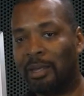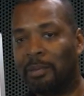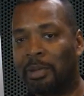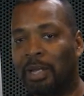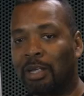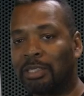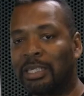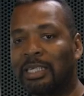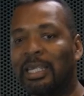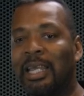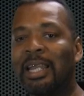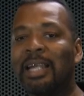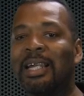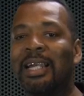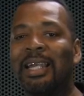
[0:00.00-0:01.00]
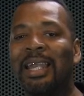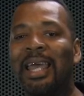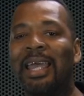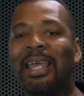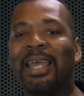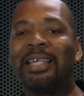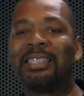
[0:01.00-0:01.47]
Because at the end of the
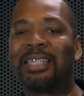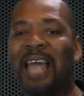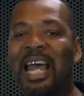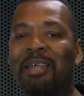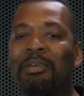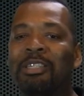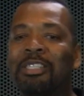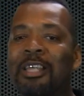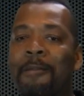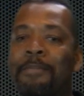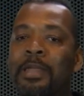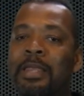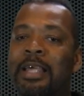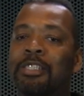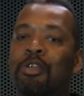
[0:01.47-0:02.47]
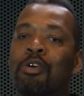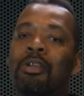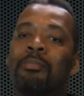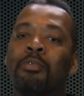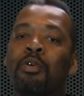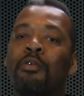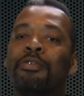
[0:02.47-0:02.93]
day, it's got to be something that's going
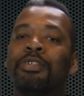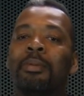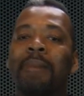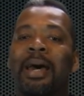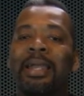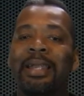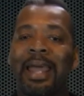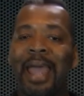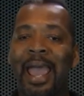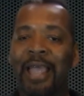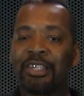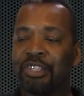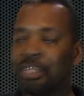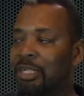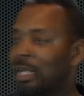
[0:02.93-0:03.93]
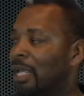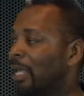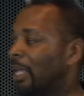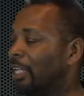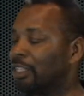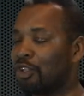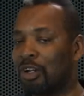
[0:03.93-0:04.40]
to move somebody to action.
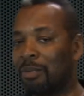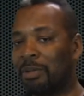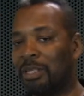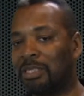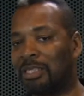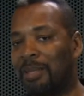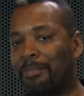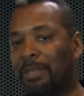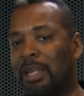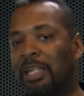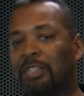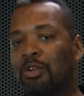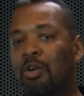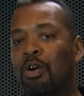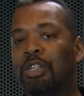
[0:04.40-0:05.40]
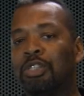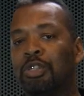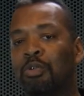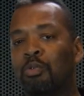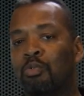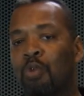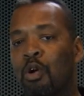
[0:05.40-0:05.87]
It's going to be something that's going
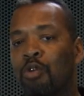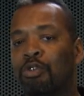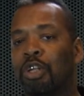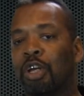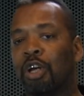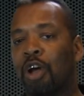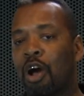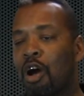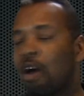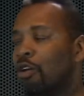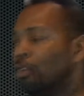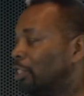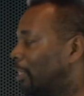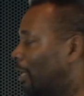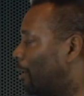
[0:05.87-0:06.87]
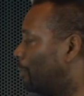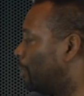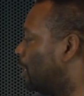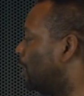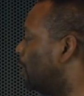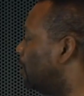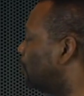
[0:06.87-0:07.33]
to want to cause them
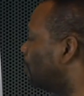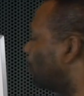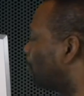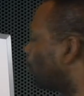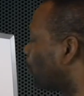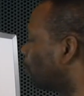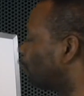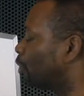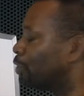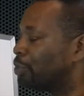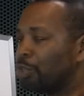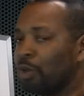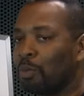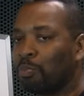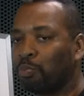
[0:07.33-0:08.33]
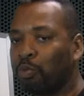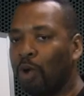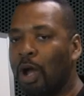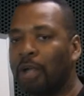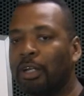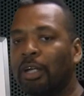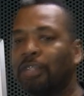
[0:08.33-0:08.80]
to purchase your
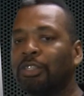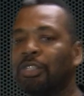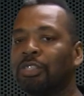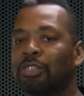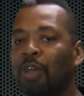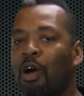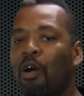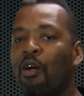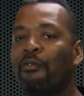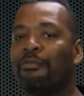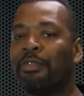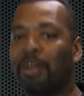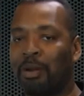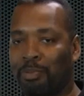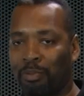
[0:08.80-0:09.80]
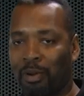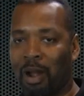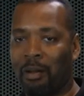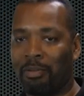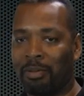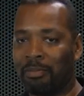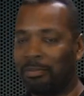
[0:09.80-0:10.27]
product to solve their
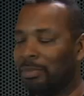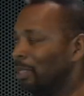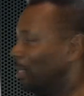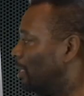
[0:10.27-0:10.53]
problem.